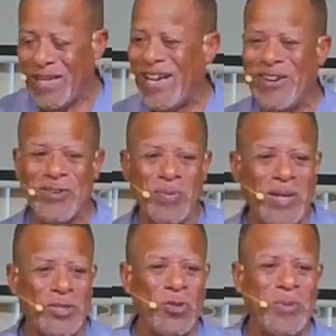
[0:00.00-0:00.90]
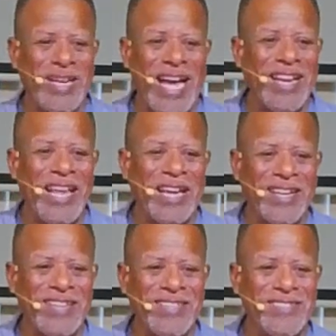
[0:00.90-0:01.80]
I don't know about you, but I like
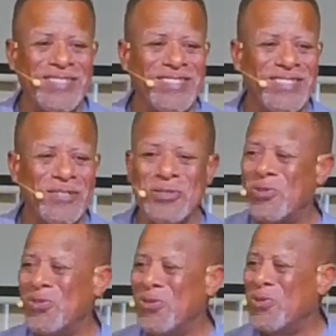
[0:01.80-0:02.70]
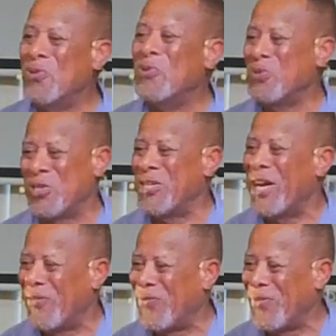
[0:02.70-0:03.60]
new
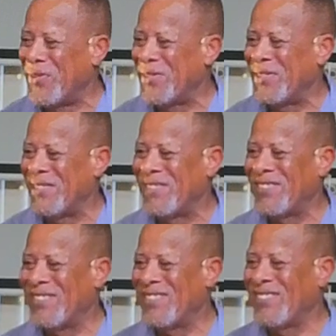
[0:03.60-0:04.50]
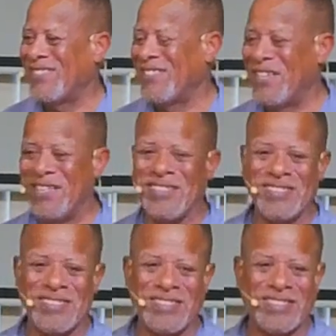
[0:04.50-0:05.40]
stuff. Huh?
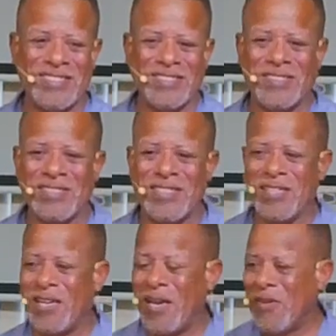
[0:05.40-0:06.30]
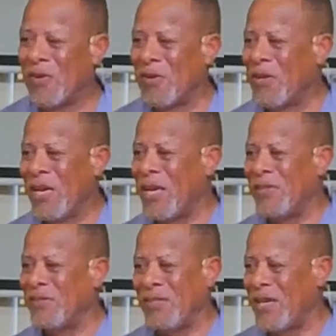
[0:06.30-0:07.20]
And I, you know, and
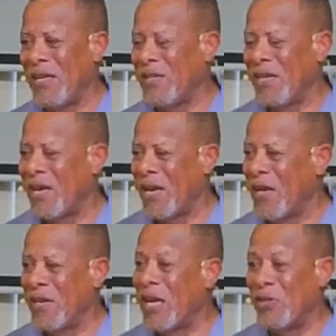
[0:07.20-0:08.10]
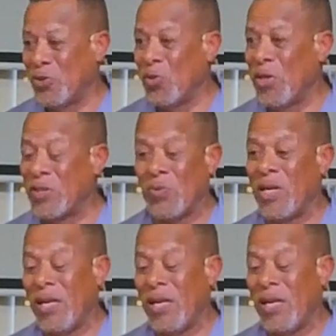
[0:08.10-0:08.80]
yeah, I, I, and the truth is, well,